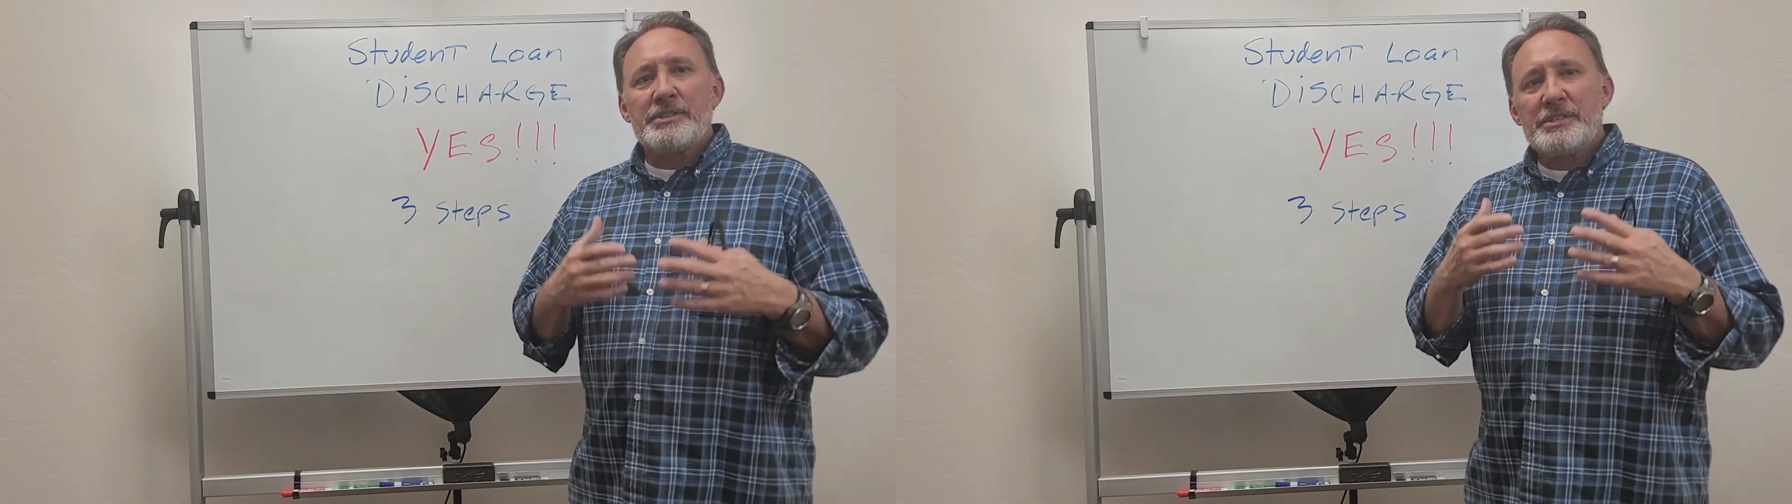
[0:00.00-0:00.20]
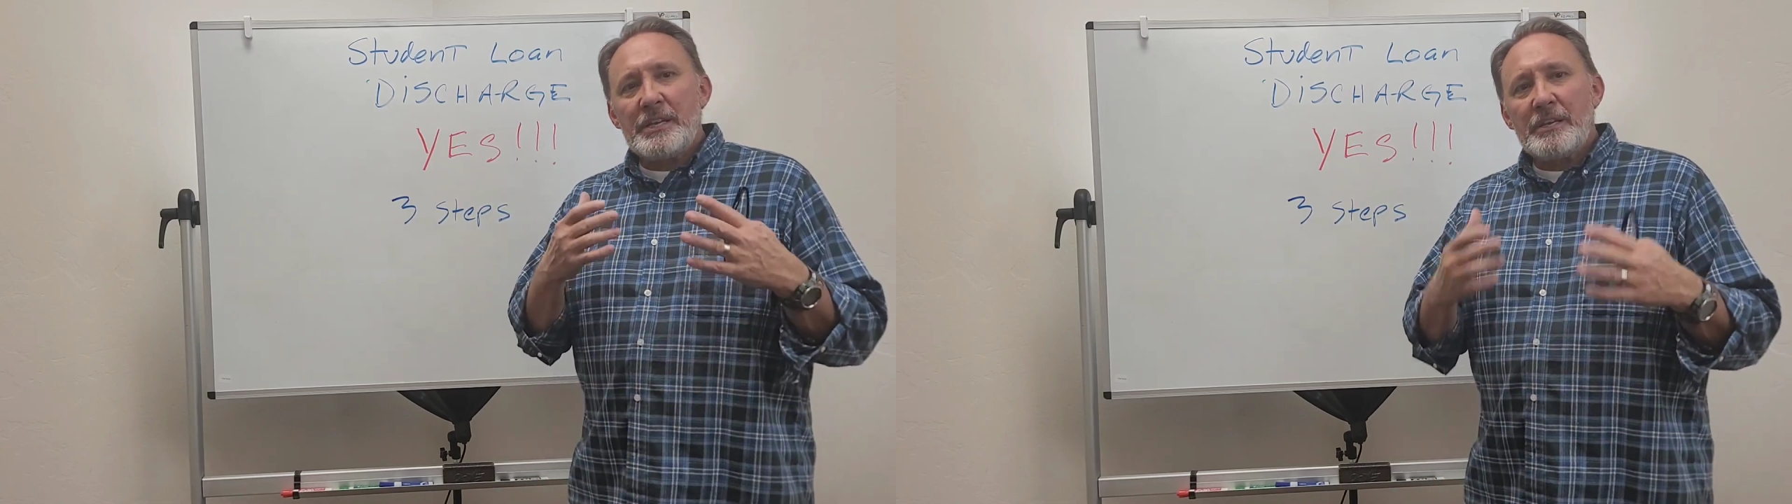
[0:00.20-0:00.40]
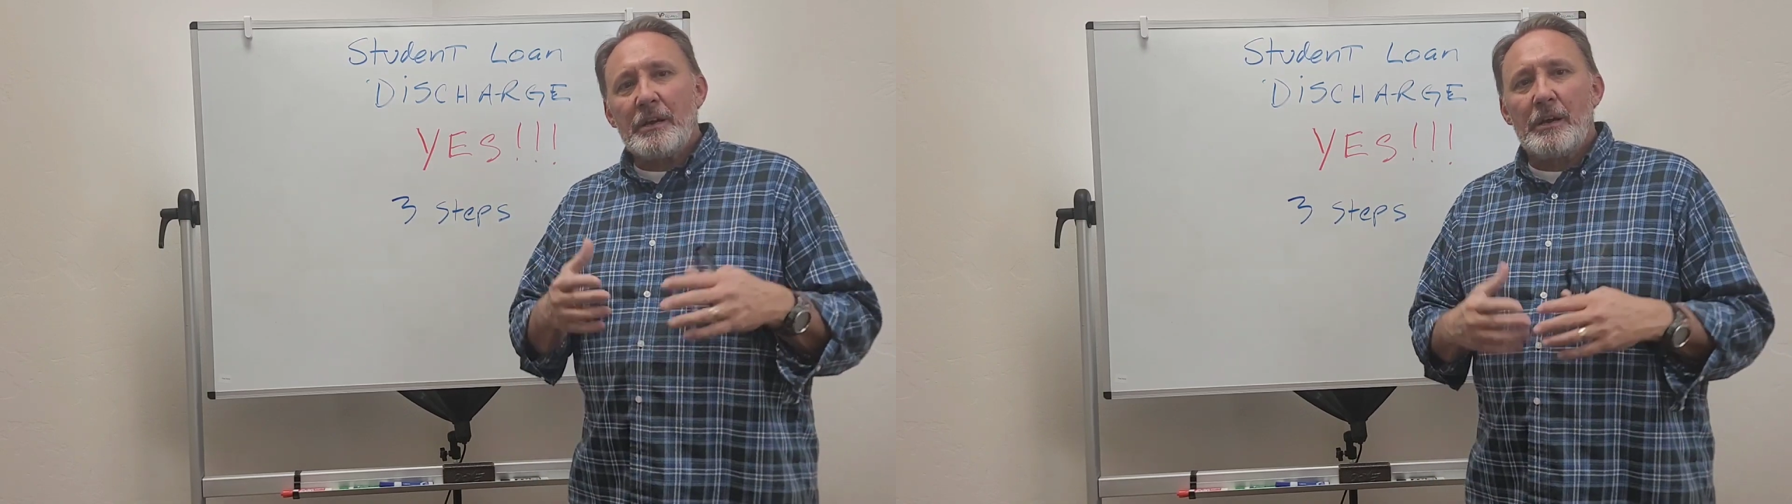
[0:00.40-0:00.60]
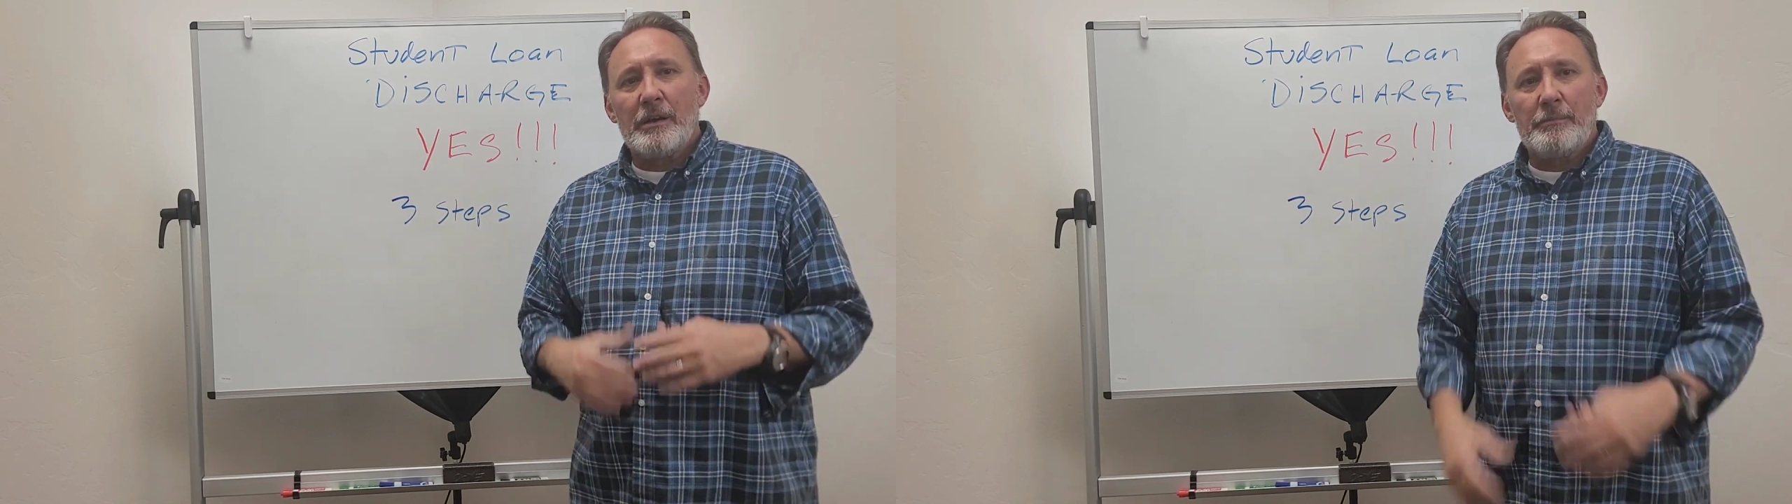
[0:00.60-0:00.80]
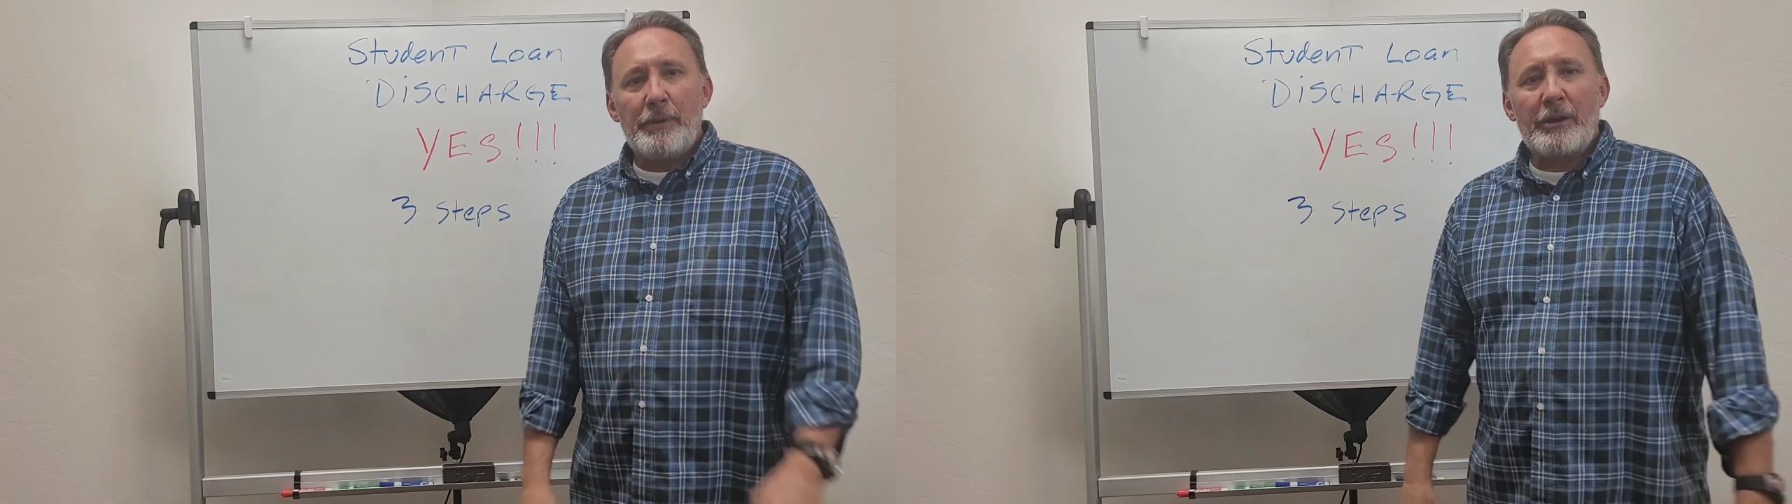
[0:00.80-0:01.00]
seek
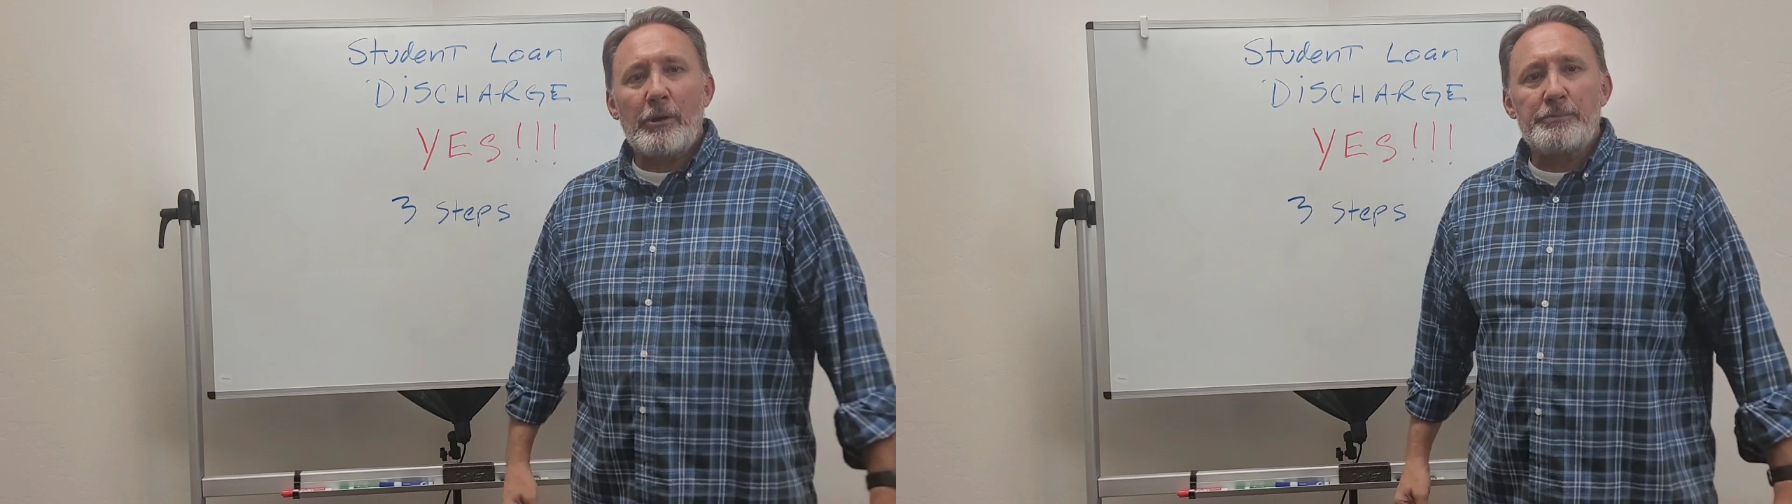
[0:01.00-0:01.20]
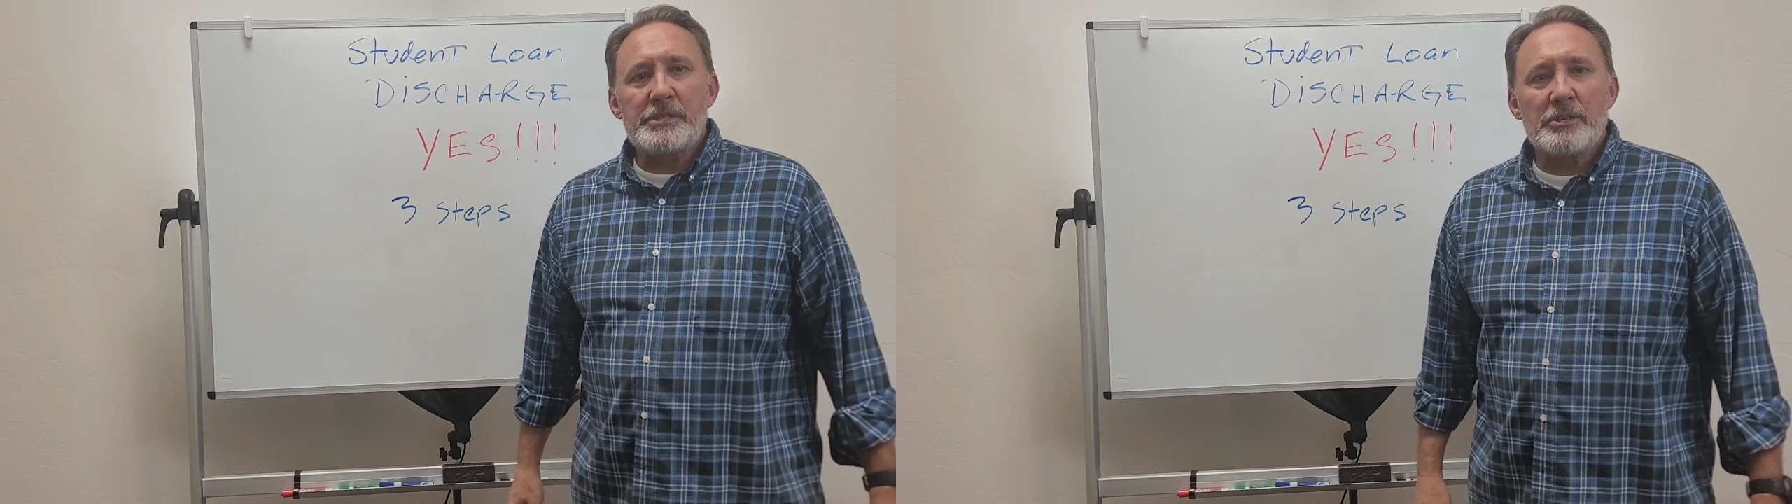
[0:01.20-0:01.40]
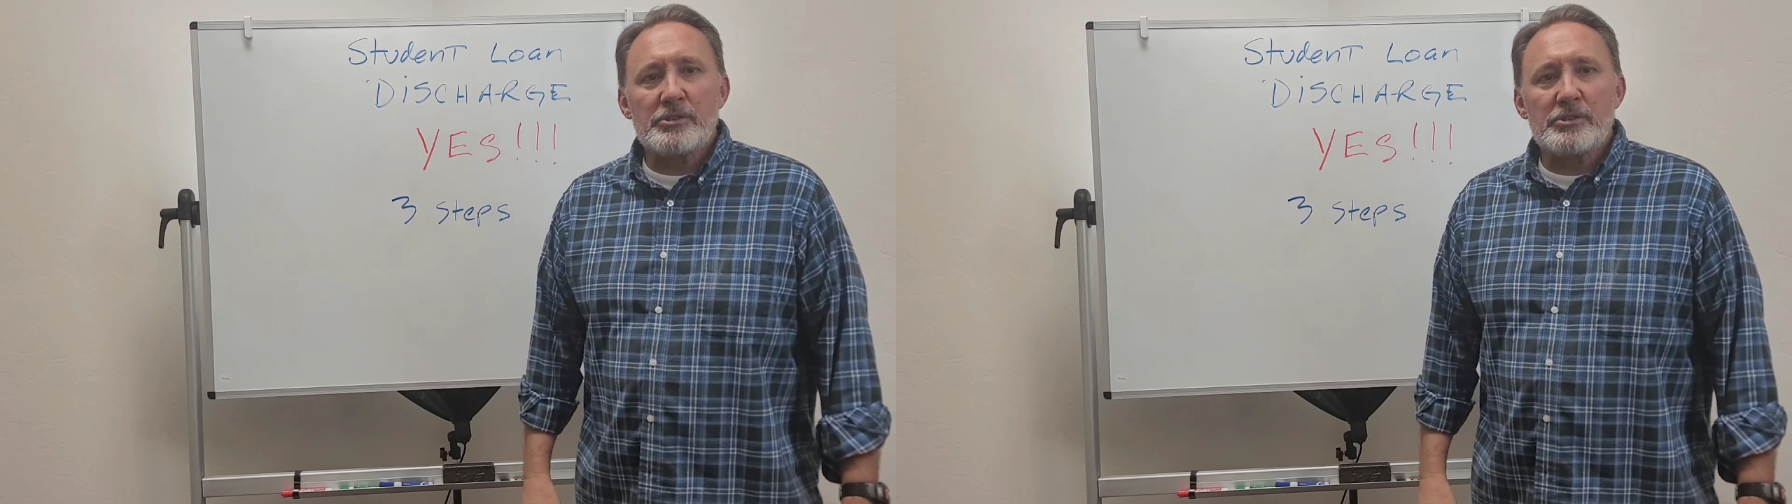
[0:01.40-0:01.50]
a bankruptcy